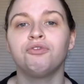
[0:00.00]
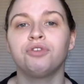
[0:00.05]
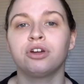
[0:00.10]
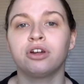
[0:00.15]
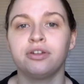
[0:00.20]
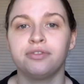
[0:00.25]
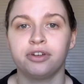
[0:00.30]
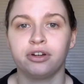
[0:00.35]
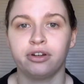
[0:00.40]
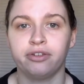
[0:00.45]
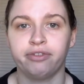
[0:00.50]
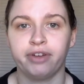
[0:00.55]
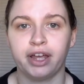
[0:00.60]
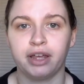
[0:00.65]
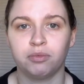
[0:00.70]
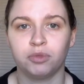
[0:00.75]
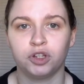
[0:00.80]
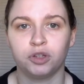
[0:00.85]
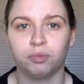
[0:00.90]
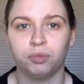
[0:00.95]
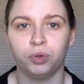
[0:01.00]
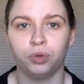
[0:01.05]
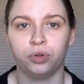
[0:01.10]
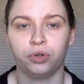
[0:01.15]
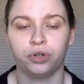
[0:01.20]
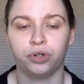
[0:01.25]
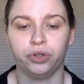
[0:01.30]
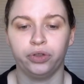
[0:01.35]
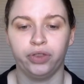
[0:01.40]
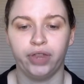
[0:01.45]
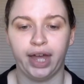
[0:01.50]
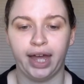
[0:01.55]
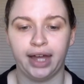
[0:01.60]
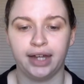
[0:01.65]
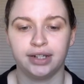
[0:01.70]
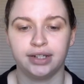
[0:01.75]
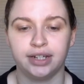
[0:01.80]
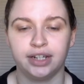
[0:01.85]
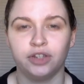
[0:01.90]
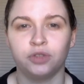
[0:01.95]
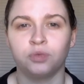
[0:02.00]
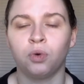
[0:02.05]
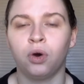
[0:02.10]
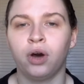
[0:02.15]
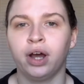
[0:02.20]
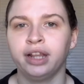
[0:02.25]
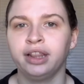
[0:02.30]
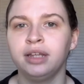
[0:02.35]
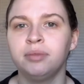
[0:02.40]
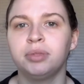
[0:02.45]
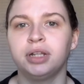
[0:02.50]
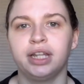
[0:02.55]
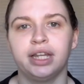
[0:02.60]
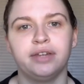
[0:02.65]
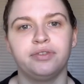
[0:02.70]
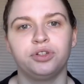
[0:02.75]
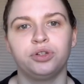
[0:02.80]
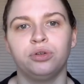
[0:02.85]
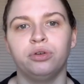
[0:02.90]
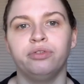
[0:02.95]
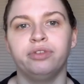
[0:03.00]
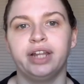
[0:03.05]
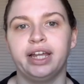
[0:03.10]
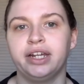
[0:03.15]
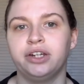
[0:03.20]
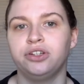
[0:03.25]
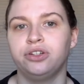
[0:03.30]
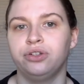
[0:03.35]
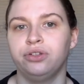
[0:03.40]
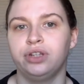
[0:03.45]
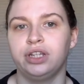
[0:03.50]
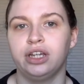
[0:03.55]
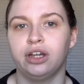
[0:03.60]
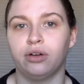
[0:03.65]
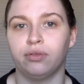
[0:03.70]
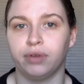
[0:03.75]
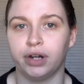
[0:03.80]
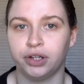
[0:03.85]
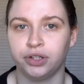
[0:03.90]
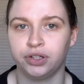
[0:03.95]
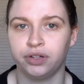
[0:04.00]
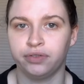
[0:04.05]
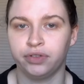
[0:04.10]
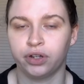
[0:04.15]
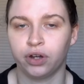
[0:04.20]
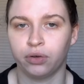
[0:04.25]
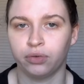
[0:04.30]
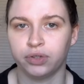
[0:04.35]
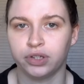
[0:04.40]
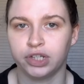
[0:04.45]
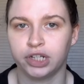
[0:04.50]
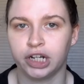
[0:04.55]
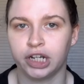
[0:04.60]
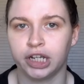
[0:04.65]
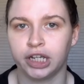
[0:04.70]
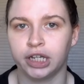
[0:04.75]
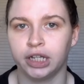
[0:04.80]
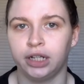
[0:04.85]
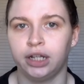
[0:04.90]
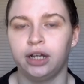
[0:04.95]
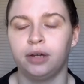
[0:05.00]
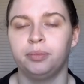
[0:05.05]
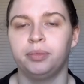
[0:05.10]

Very, very famous book that is widely believed to have led to the arrest of the Golden State Killer,